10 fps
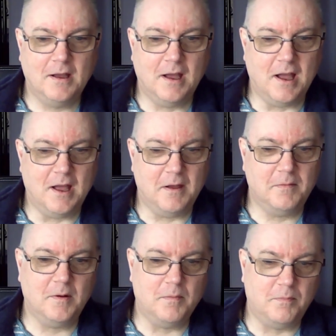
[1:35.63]
Bassist
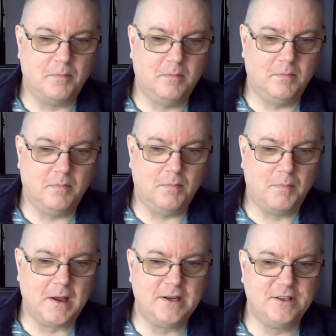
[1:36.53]

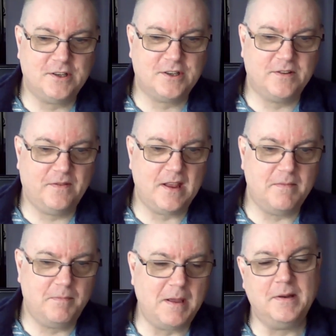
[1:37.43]

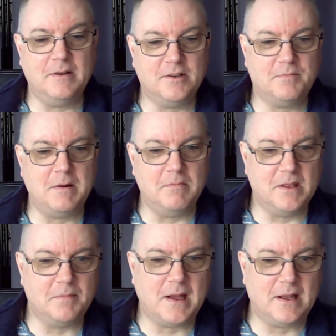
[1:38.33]
Sven Pippin, that's been
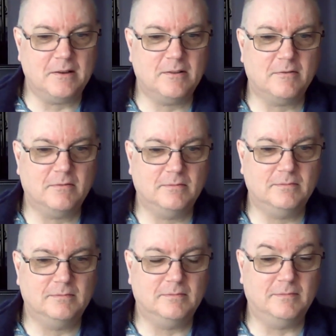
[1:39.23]
with the band
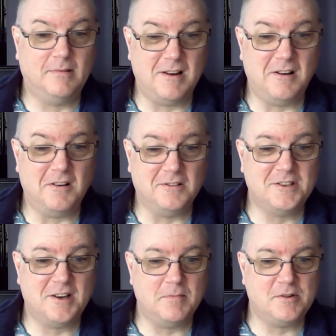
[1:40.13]
a long
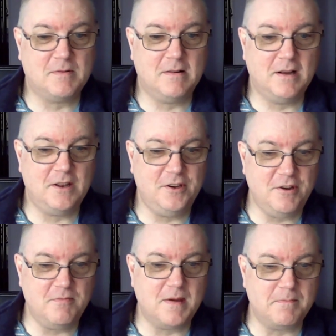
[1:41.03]
time as well, and
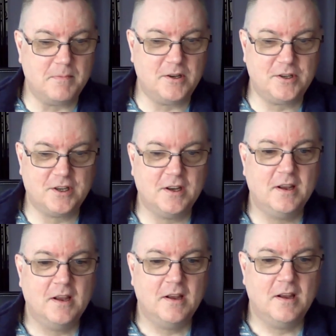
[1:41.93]
new members
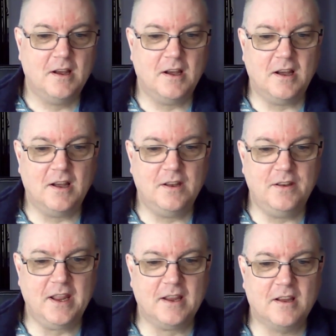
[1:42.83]

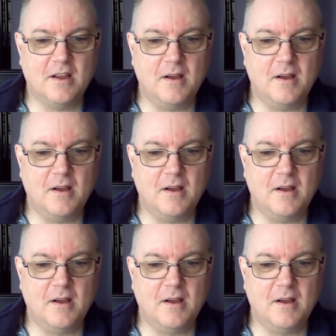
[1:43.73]
Nick